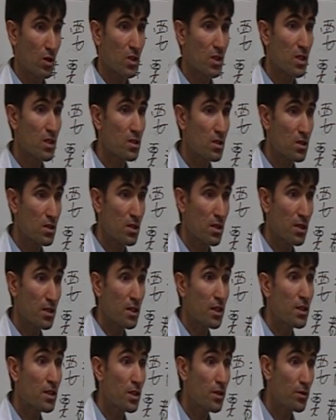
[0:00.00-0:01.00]
This is a
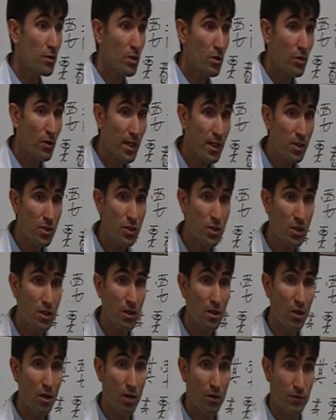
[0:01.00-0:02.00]

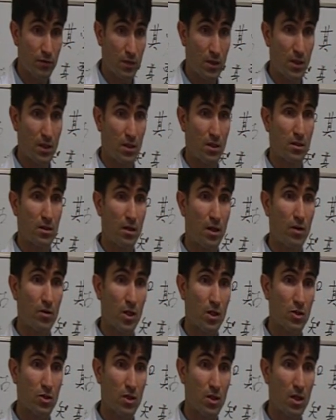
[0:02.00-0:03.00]
deterioration of the
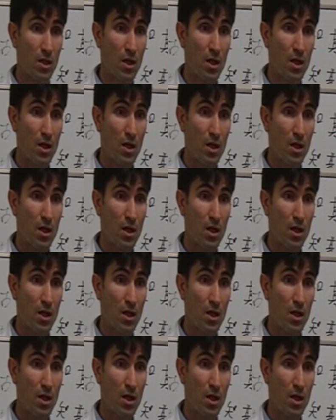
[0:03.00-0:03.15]
direction.